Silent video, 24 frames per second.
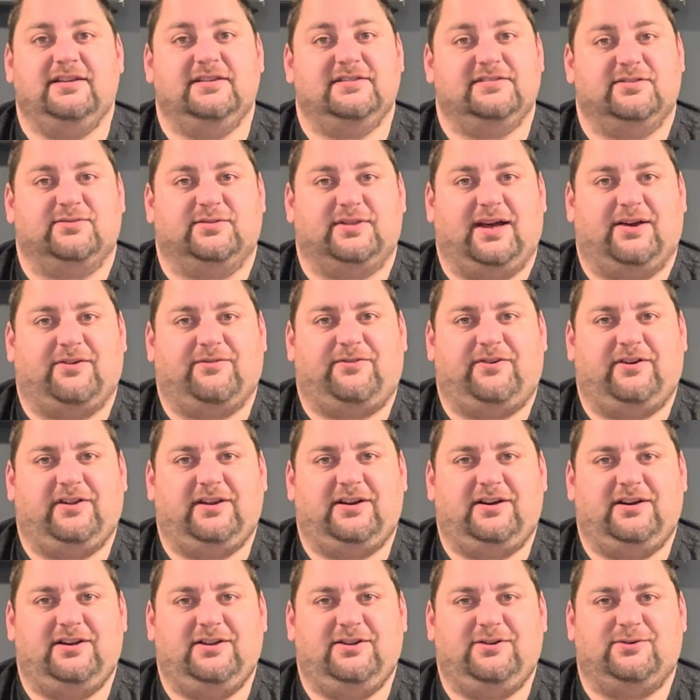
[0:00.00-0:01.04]
So without
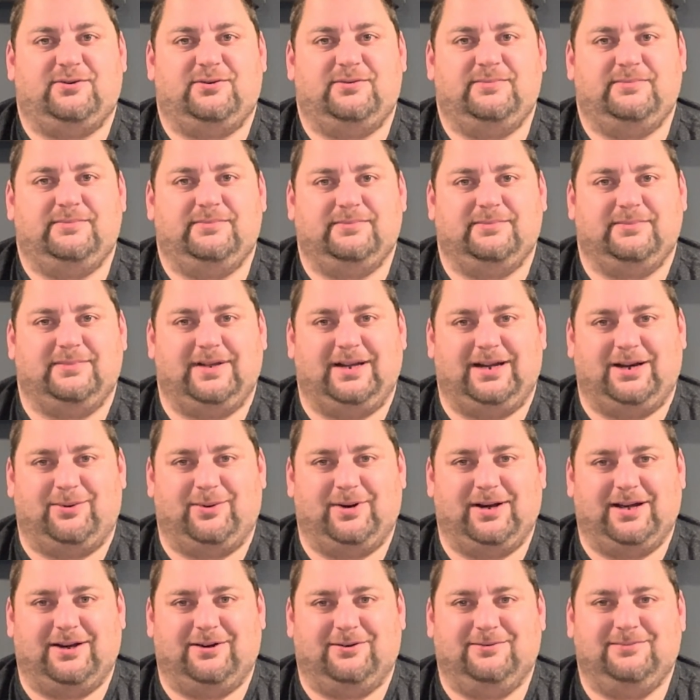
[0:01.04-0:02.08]
further ado, here
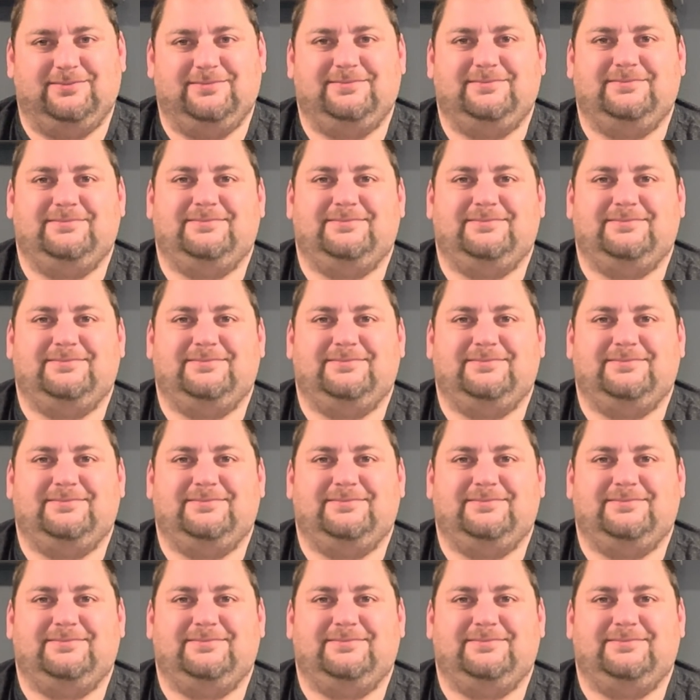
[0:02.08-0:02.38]
we go.